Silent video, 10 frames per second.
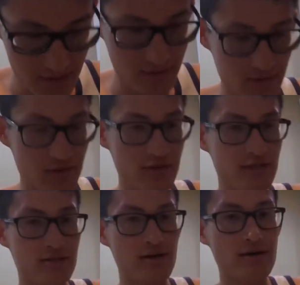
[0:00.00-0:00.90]
surgery
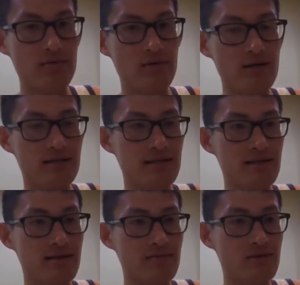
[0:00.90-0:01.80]
started was in
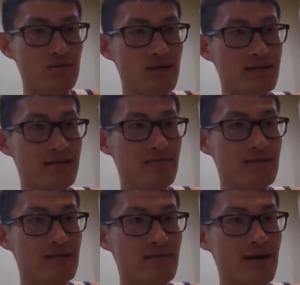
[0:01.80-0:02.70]

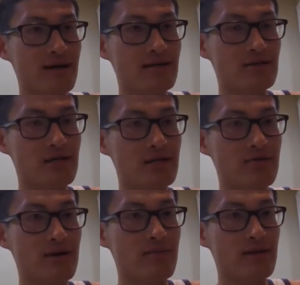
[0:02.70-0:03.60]
2017, right, in
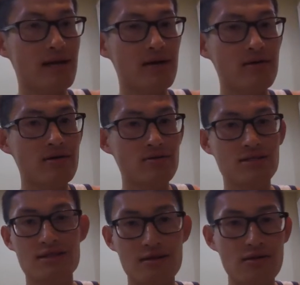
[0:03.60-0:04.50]
January. But now,
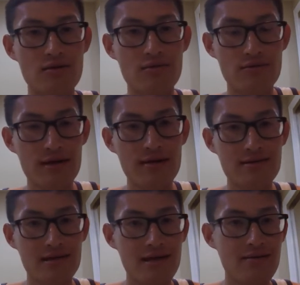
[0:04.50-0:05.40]
just a little over 3
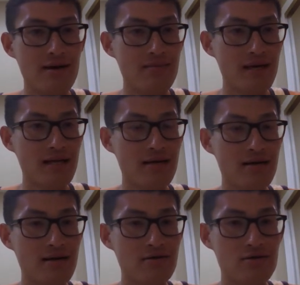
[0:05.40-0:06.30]
years later, I'm getting
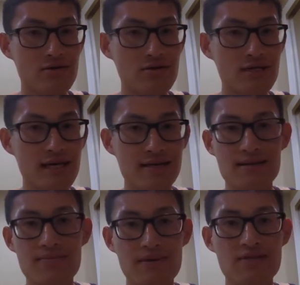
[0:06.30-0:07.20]
another surgery,
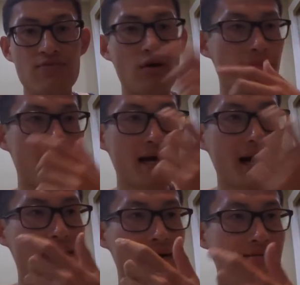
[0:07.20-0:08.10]
except it's for my
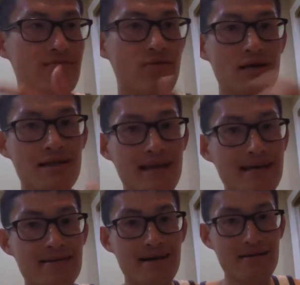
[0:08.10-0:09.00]
eyes, for the
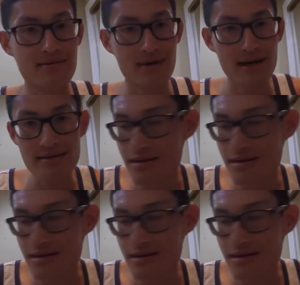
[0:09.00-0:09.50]
LASIK, right?